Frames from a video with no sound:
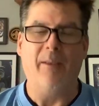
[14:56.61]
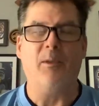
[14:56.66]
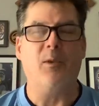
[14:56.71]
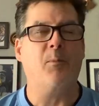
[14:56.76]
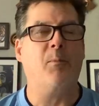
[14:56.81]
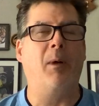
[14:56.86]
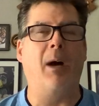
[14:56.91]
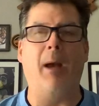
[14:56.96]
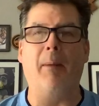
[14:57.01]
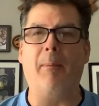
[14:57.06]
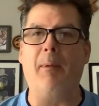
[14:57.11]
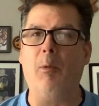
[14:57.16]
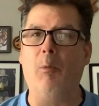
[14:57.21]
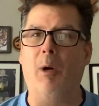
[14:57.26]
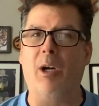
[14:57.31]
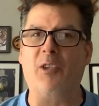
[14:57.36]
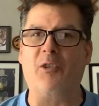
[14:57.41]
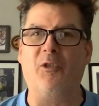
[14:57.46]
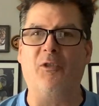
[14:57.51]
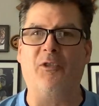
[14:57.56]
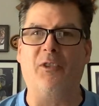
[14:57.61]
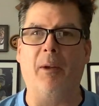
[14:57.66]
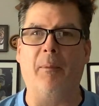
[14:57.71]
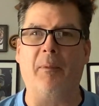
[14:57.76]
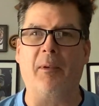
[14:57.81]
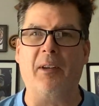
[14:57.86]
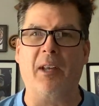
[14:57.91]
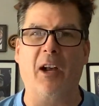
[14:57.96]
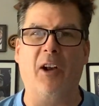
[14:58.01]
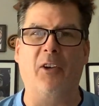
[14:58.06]
you'll probably be watching
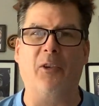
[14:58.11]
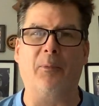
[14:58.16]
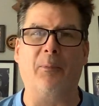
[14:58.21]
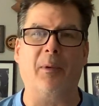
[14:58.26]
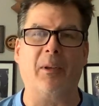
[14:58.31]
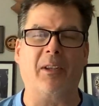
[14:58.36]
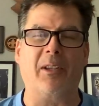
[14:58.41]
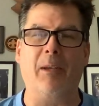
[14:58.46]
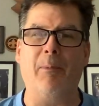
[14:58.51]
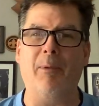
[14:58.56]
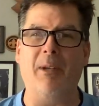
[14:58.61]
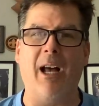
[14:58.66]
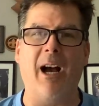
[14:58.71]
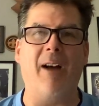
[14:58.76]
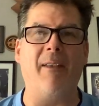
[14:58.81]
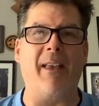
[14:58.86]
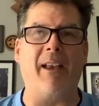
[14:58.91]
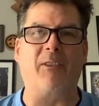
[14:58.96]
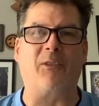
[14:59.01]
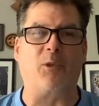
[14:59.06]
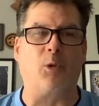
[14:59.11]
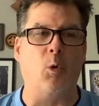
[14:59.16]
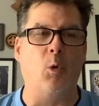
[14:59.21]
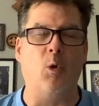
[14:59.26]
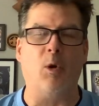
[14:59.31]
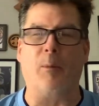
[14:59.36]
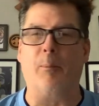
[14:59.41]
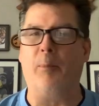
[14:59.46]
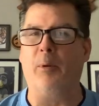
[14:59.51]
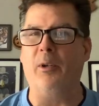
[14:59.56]
something else, but keep an eye on that
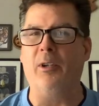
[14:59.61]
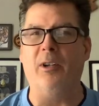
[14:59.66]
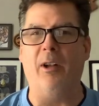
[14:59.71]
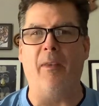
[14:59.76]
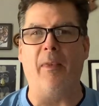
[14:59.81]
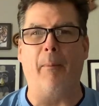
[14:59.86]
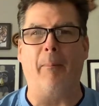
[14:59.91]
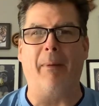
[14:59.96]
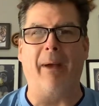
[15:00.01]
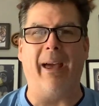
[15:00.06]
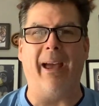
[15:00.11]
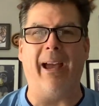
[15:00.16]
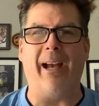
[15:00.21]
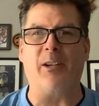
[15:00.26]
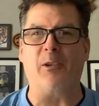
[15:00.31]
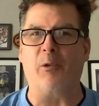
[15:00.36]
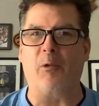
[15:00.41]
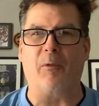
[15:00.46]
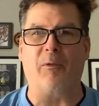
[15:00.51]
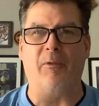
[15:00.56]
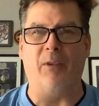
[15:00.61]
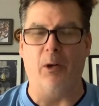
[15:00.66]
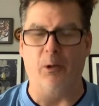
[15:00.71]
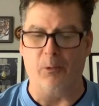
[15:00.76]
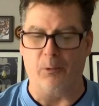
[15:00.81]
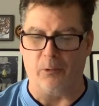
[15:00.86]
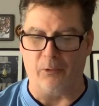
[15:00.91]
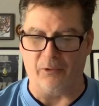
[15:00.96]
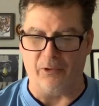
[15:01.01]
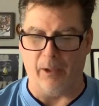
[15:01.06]
score. Put it on the pad or your
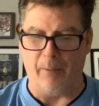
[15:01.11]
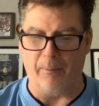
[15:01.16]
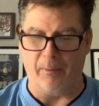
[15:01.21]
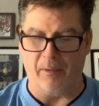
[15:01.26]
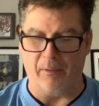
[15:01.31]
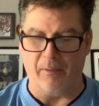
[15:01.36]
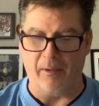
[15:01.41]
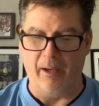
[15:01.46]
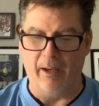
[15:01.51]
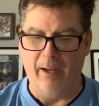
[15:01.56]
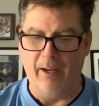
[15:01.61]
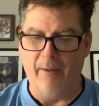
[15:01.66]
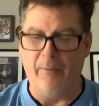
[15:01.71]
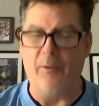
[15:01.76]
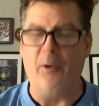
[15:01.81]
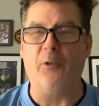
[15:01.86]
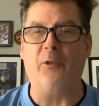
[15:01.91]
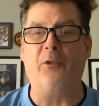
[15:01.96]
phone or something. Those are